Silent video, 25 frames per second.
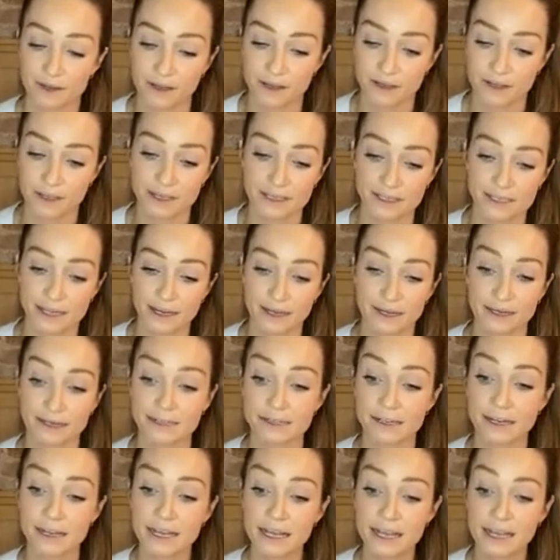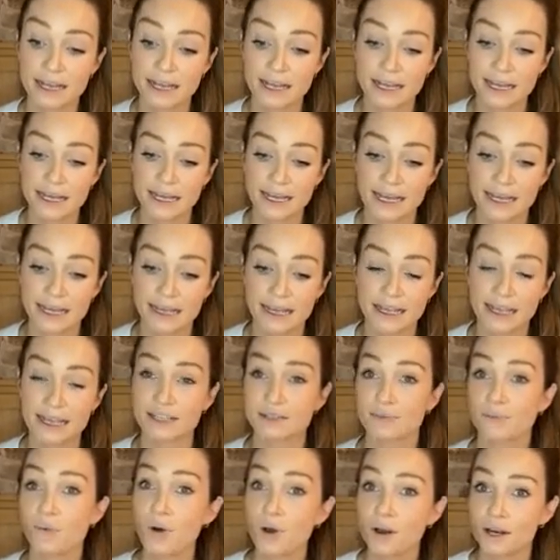their second,
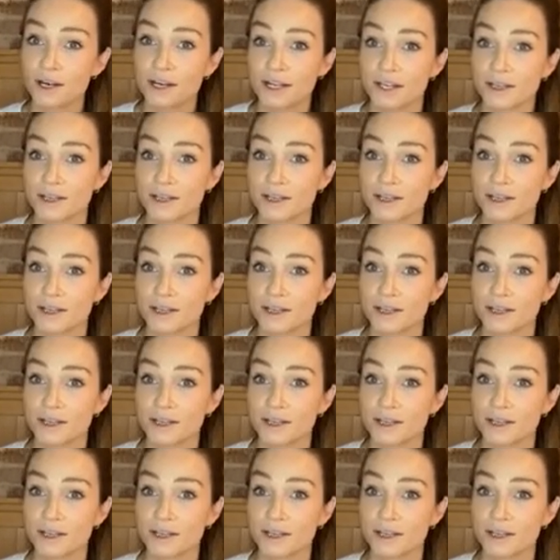is one,